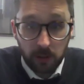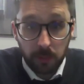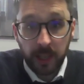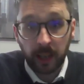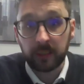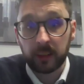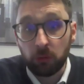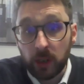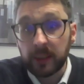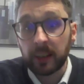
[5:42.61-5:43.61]
hospitality,
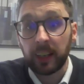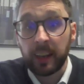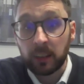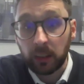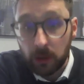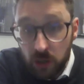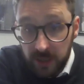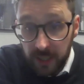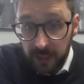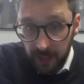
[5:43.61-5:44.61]
retail, and
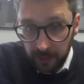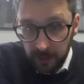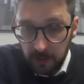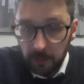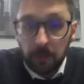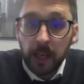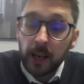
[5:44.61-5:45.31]
logistics sectors.